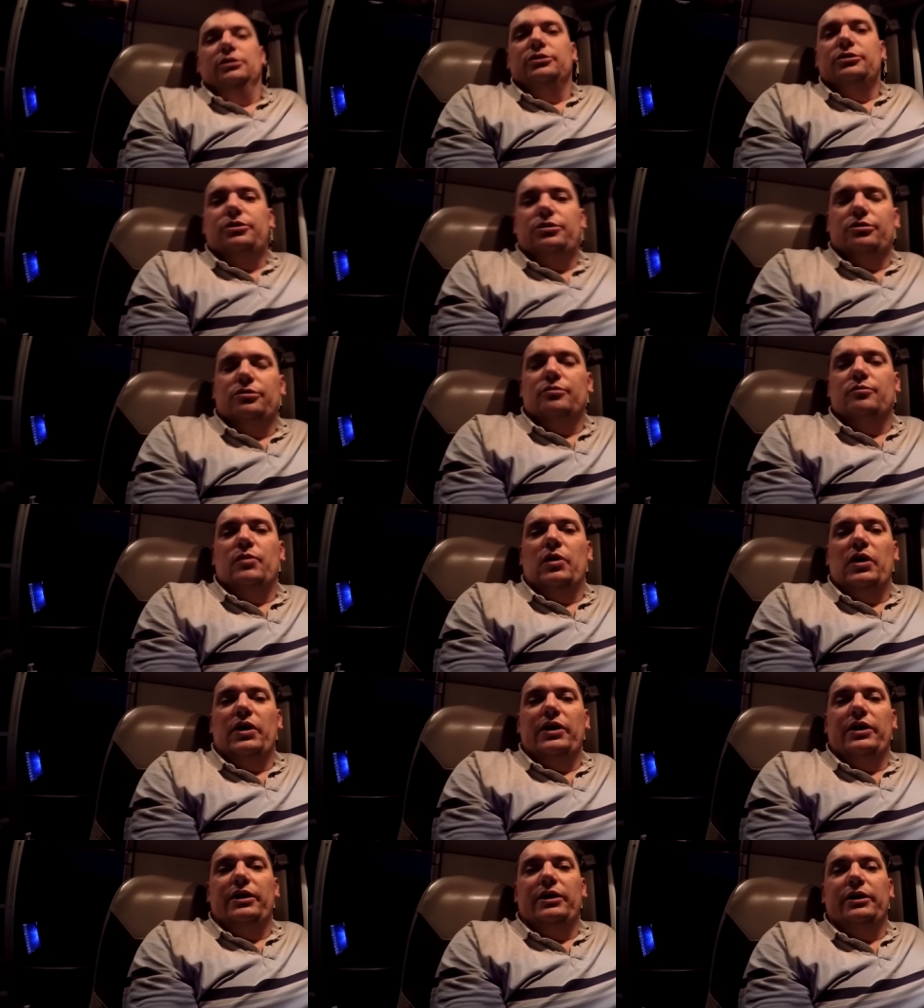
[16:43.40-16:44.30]
to
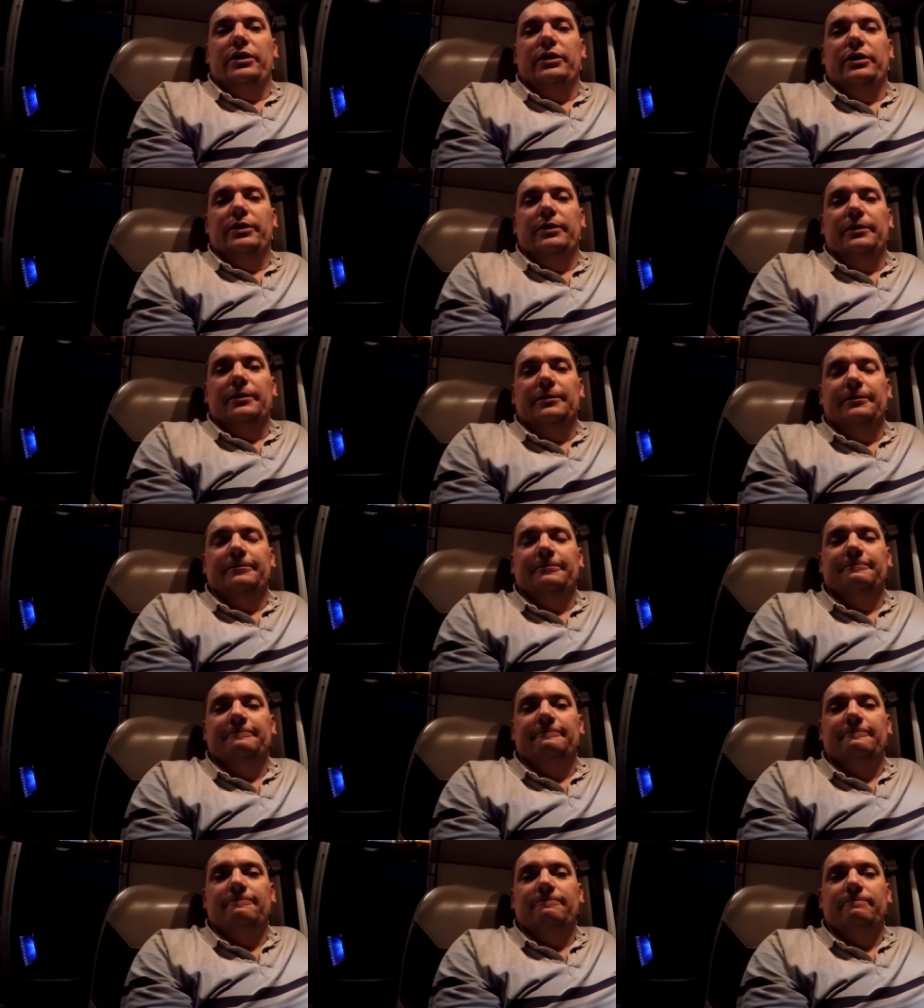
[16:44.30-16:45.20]
my uh,
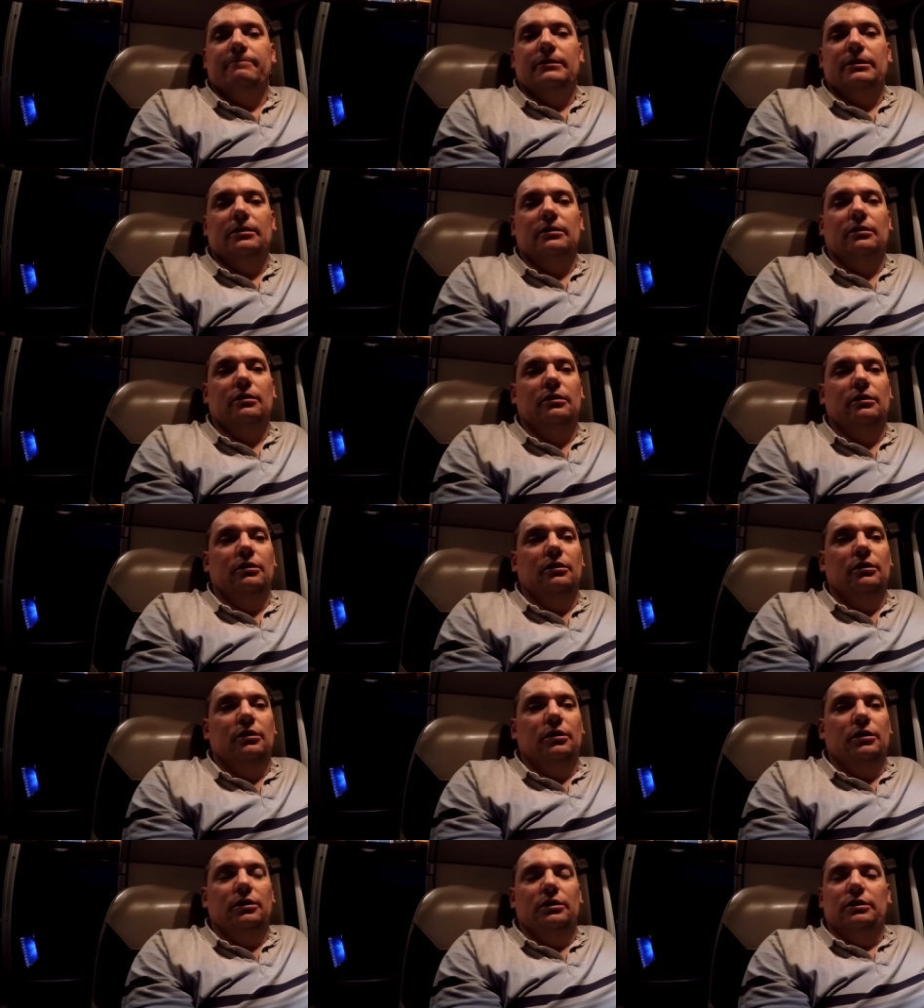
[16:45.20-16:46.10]

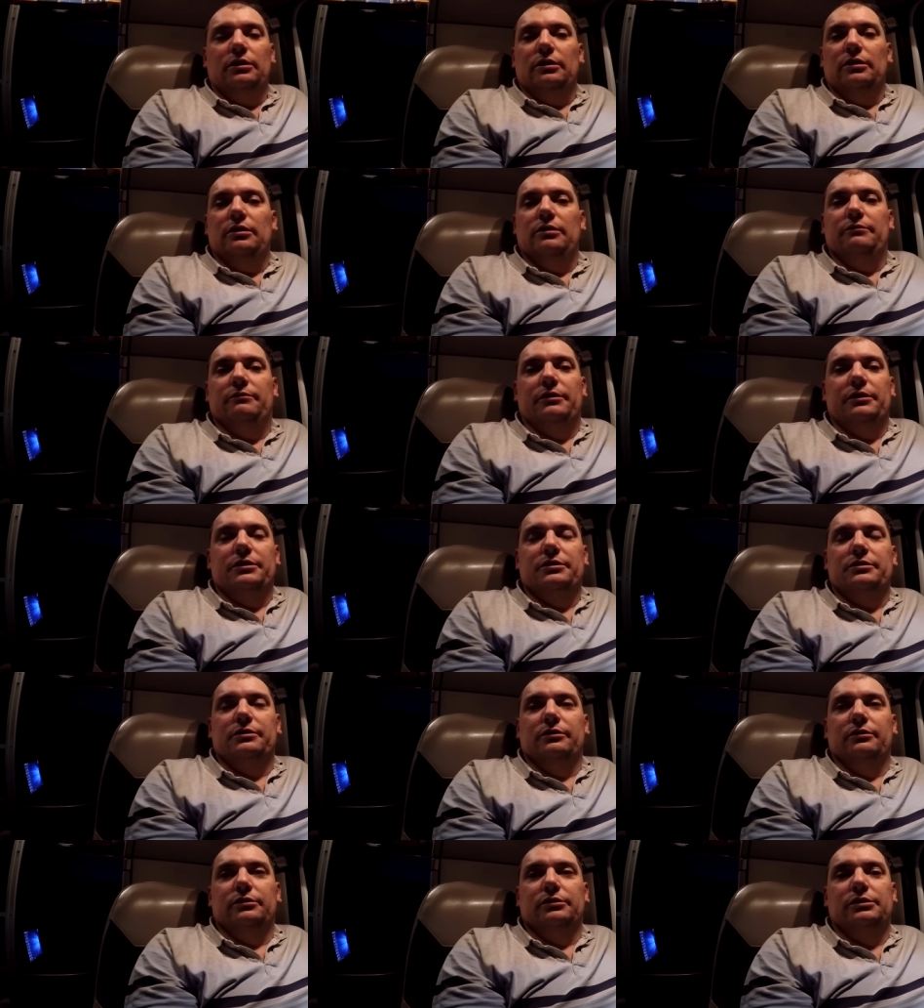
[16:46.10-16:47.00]
delivery.
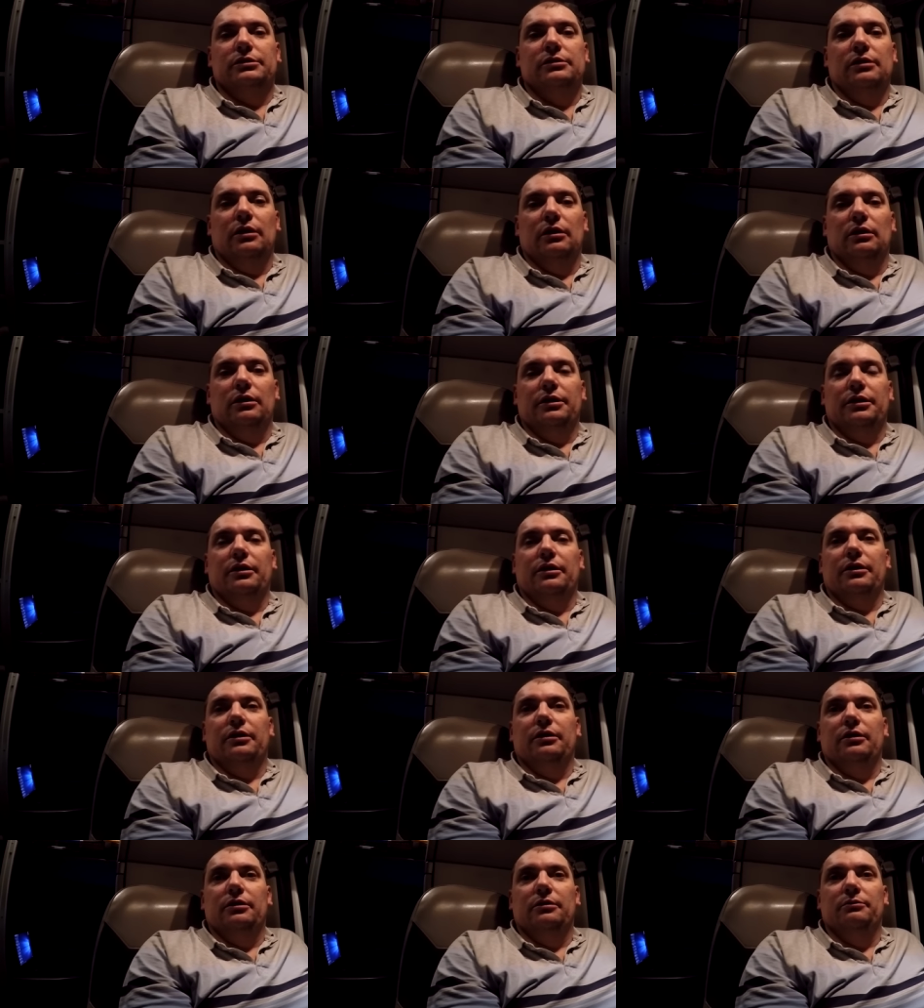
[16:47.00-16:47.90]
So it's not like I
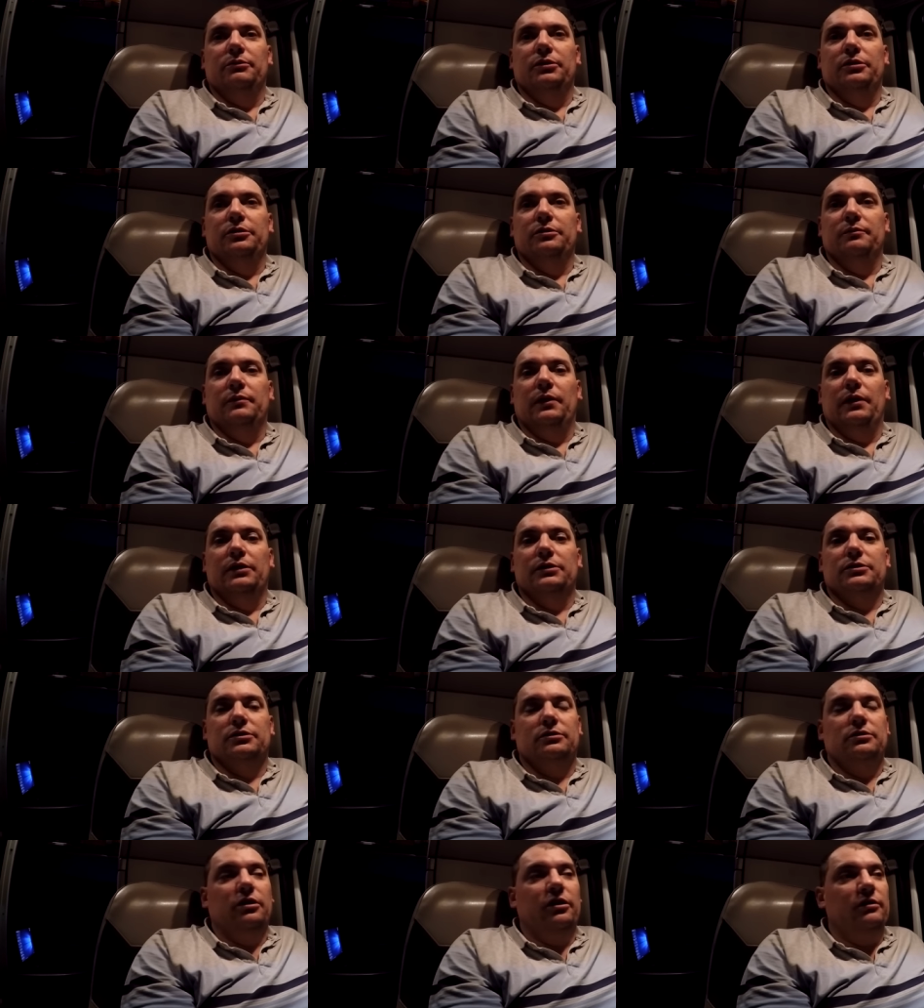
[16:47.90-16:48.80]
got a million miles
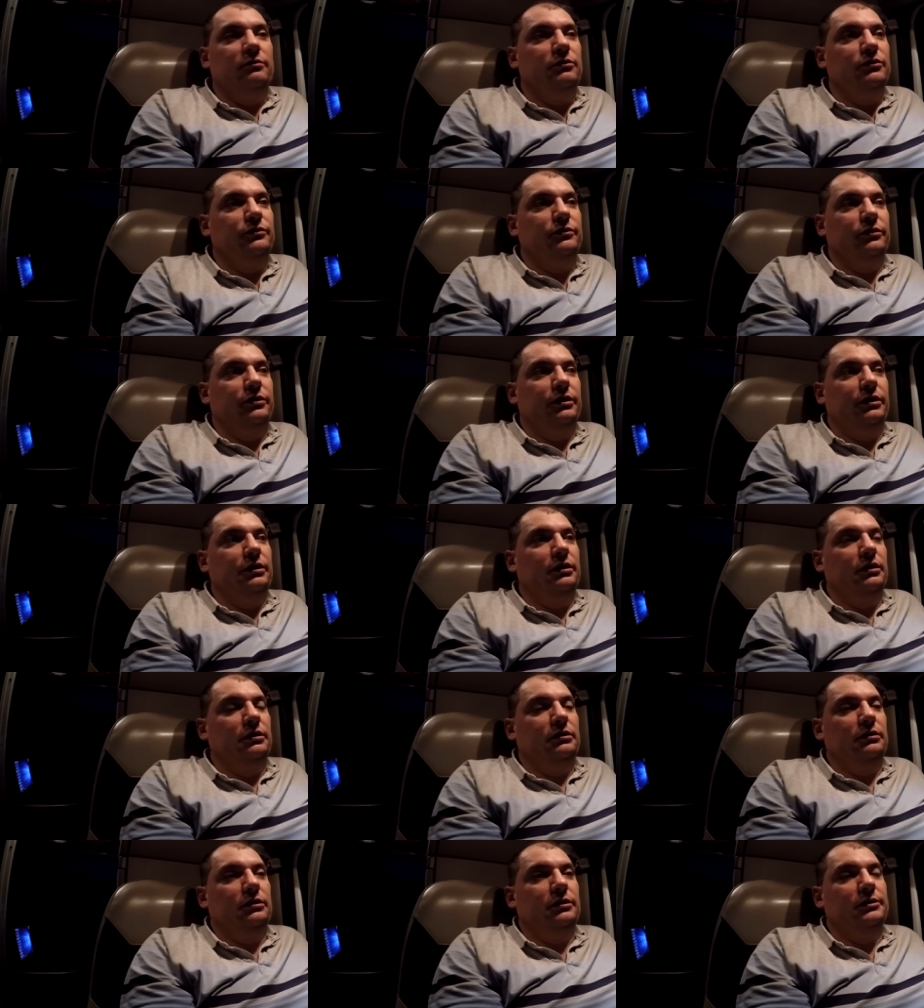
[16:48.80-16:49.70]
to drive before I
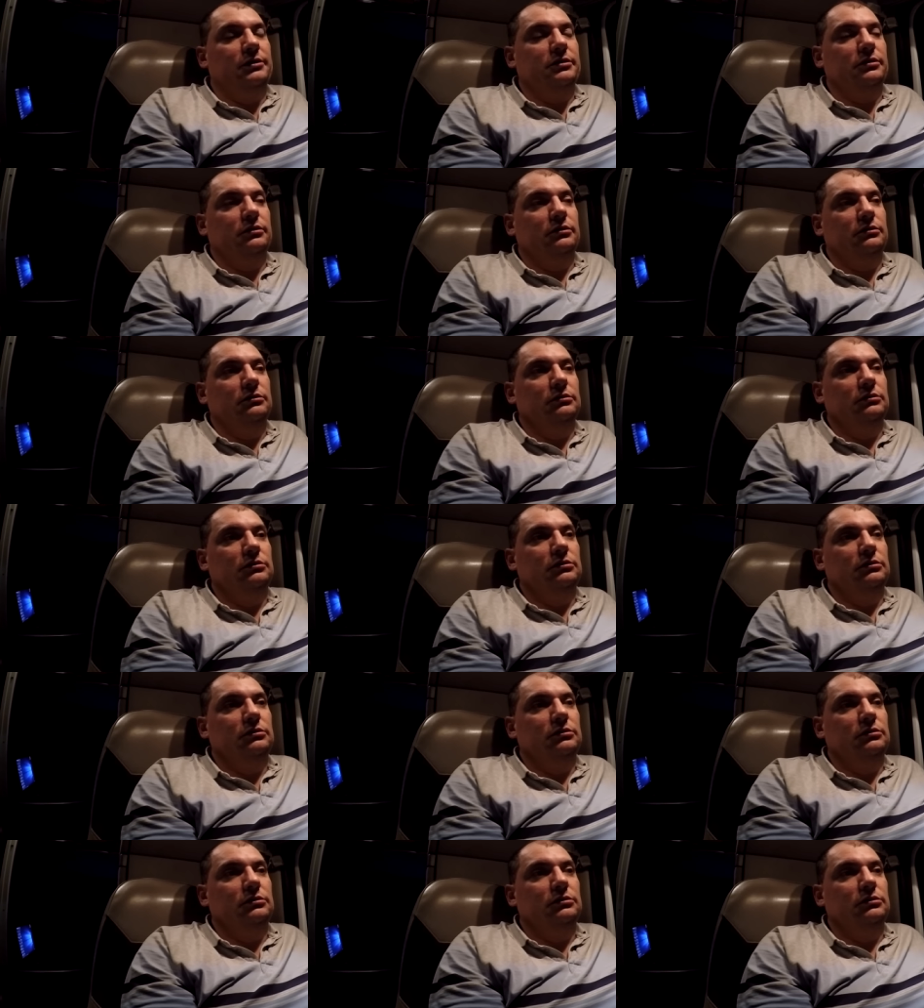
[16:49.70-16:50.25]
get there. So,